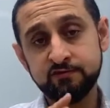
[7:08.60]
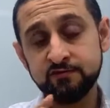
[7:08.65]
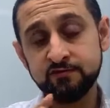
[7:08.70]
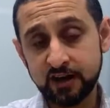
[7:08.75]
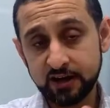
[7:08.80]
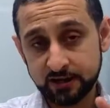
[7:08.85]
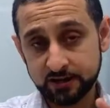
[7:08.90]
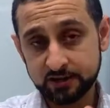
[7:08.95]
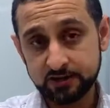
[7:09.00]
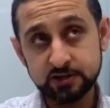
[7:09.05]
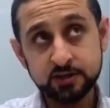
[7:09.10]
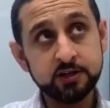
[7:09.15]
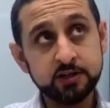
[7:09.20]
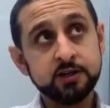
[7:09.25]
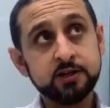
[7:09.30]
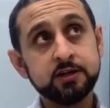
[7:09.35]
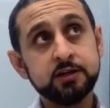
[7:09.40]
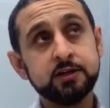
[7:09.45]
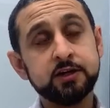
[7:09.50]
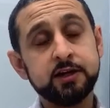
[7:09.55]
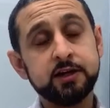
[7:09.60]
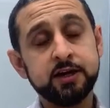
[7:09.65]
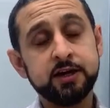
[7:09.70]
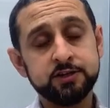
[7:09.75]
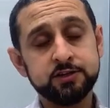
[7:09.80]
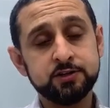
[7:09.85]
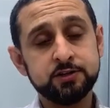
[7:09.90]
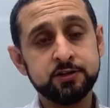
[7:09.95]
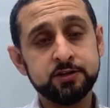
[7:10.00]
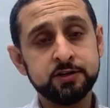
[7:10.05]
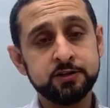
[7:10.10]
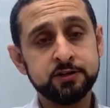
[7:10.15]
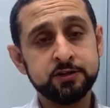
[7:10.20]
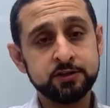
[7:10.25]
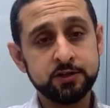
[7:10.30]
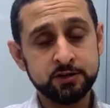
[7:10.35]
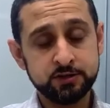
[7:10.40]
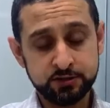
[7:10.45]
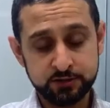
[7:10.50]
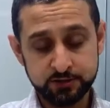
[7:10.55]
facts, the
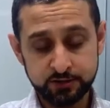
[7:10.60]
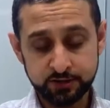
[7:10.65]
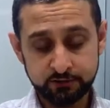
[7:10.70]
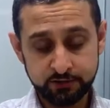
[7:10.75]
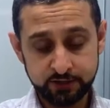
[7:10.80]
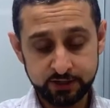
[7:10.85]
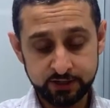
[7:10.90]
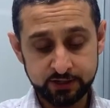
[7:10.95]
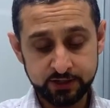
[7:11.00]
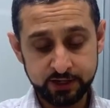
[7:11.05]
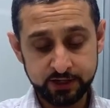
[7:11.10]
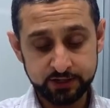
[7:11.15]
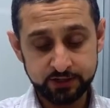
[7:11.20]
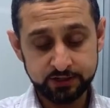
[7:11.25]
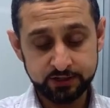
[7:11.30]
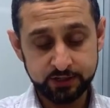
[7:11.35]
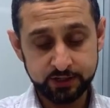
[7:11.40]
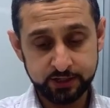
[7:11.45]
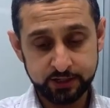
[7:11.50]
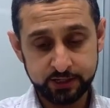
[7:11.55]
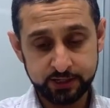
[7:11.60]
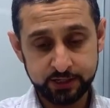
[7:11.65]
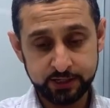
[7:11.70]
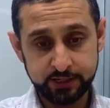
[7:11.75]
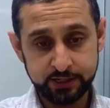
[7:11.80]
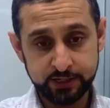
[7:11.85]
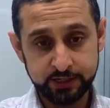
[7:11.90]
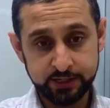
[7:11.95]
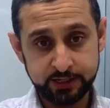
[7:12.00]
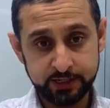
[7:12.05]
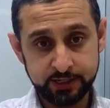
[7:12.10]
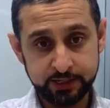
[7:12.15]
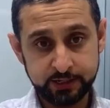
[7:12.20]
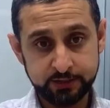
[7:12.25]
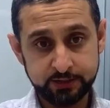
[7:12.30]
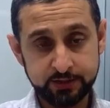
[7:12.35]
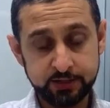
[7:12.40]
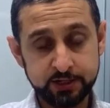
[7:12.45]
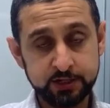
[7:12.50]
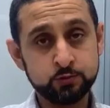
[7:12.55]
judges agreed that
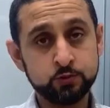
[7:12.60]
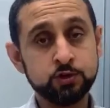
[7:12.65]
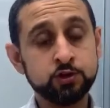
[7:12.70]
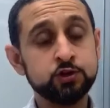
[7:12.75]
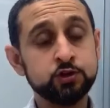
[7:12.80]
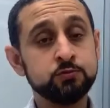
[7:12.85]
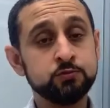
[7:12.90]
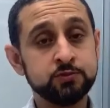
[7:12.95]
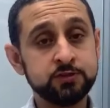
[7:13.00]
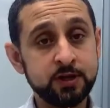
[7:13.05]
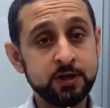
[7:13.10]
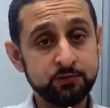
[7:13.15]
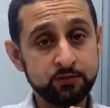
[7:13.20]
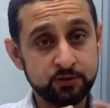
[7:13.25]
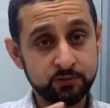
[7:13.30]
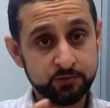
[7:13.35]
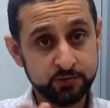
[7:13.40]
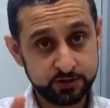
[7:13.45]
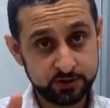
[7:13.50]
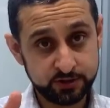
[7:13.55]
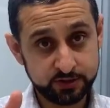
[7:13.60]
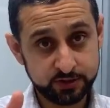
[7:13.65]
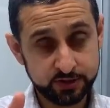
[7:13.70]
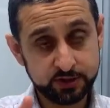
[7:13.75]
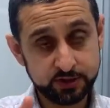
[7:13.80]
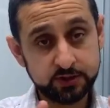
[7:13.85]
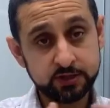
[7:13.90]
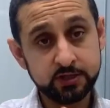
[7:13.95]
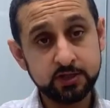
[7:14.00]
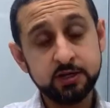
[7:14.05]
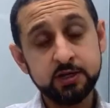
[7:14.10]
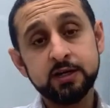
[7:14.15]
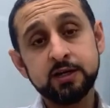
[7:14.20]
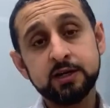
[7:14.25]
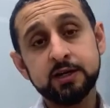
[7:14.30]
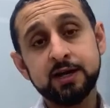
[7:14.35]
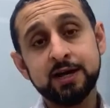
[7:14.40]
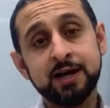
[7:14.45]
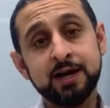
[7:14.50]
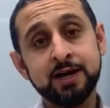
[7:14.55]
these were separate businesses
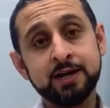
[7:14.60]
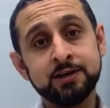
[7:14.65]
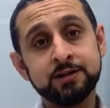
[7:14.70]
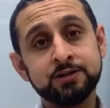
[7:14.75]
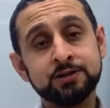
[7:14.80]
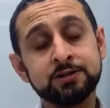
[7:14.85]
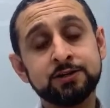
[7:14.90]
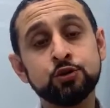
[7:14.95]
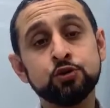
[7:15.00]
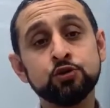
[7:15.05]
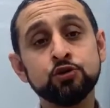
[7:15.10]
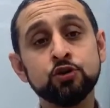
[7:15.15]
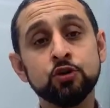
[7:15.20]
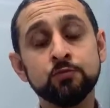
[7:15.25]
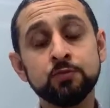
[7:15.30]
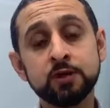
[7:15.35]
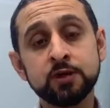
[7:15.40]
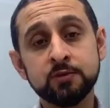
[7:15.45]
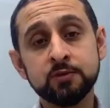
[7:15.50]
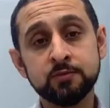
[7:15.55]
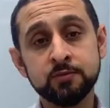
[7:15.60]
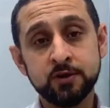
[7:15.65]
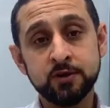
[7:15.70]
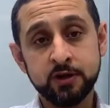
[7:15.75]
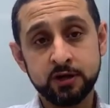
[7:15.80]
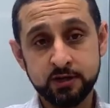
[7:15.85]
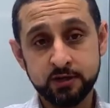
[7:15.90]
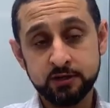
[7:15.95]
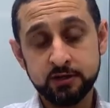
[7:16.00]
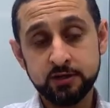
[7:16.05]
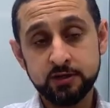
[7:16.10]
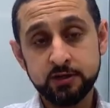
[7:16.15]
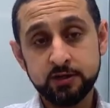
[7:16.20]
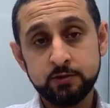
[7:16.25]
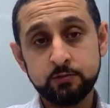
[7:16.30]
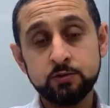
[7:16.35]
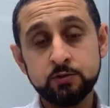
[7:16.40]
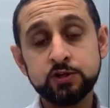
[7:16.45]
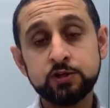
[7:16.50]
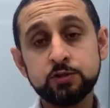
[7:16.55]
and could not be combined,
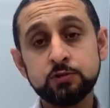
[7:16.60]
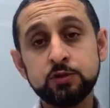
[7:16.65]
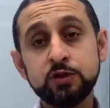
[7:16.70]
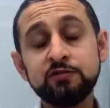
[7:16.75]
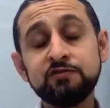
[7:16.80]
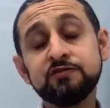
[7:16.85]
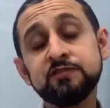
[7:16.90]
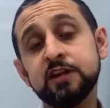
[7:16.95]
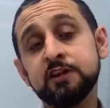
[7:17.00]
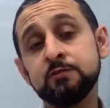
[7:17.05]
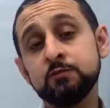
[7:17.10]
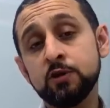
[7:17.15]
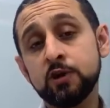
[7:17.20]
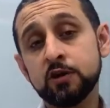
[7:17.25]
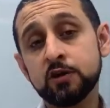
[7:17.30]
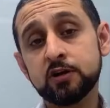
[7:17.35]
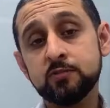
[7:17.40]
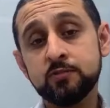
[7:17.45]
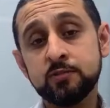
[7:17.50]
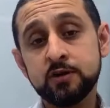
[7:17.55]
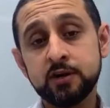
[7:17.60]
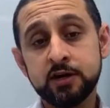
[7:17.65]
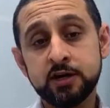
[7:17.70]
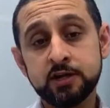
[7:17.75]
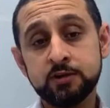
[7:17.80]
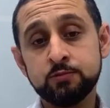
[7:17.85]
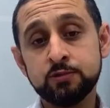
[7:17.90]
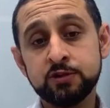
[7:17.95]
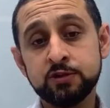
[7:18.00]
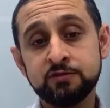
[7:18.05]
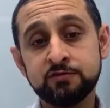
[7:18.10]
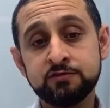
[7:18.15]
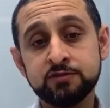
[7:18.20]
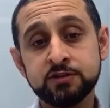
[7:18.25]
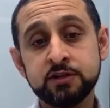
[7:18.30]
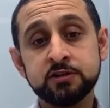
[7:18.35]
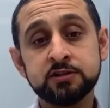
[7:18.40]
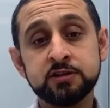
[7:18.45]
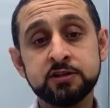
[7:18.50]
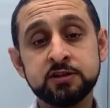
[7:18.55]
which, if they were combined, would have
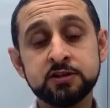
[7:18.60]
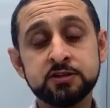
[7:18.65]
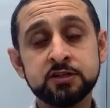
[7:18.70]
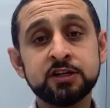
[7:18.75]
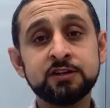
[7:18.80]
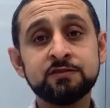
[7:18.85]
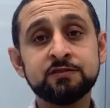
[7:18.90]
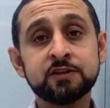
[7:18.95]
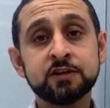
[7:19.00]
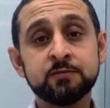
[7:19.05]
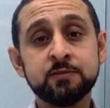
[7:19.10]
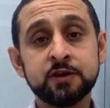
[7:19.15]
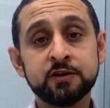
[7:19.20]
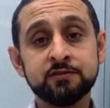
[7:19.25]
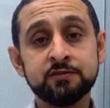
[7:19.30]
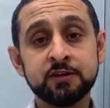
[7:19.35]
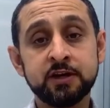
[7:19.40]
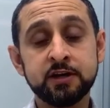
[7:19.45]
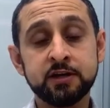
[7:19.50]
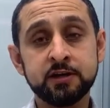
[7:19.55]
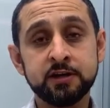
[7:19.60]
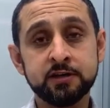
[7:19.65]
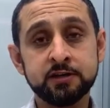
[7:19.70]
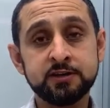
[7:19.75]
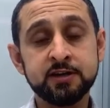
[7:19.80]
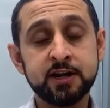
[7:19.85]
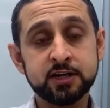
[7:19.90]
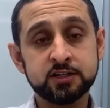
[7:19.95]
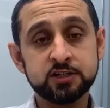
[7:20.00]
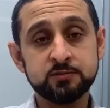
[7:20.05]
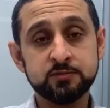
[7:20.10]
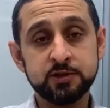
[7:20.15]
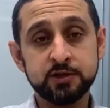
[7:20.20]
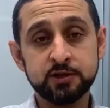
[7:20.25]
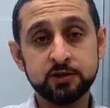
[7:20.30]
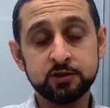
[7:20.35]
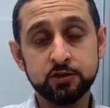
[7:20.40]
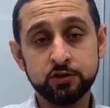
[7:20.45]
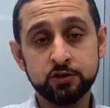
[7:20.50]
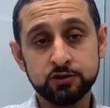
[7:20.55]
resulted in a significant amount of tax
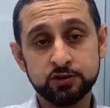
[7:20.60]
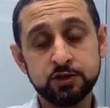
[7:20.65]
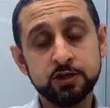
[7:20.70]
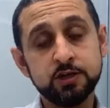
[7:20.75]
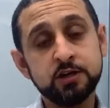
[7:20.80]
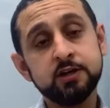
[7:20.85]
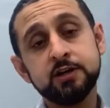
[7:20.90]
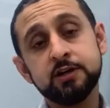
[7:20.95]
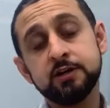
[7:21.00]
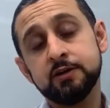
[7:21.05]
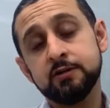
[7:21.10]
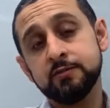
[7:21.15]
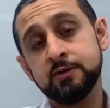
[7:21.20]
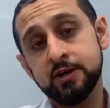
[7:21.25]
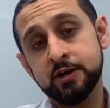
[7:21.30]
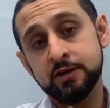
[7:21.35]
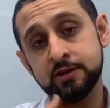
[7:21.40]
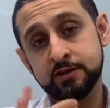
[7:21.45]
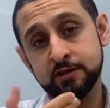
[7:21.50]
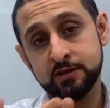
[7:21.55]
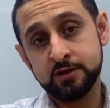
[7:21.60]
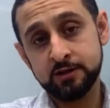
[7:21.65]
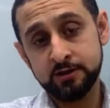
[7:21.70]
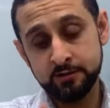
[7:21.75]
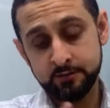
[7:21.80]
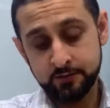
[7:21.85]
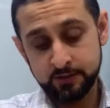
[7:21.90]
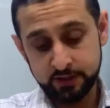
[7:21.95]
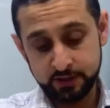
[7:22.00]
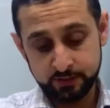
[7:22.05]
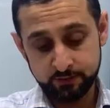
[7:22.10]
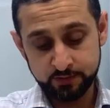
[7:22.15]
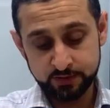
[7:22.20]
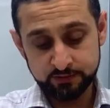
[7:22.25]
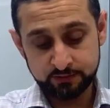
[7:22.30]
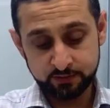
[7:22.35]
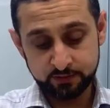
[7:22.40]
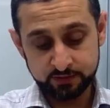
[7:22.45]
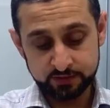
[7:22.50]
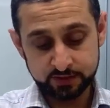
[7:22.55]
being lost by
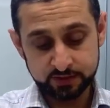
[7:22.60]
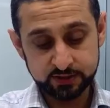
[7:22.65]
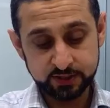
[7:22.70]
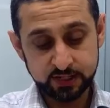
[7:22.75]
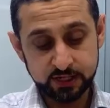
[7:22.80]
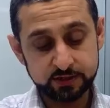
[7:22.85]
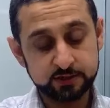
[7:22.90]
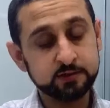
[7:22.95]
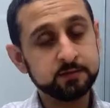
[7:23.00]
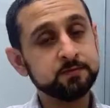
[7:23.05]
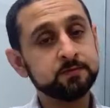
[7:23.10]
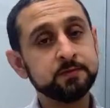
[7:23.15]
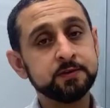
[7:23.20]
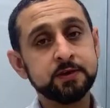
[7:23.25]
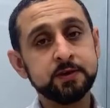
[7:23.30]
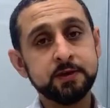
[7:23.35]
Mr. and Mrs. Catton.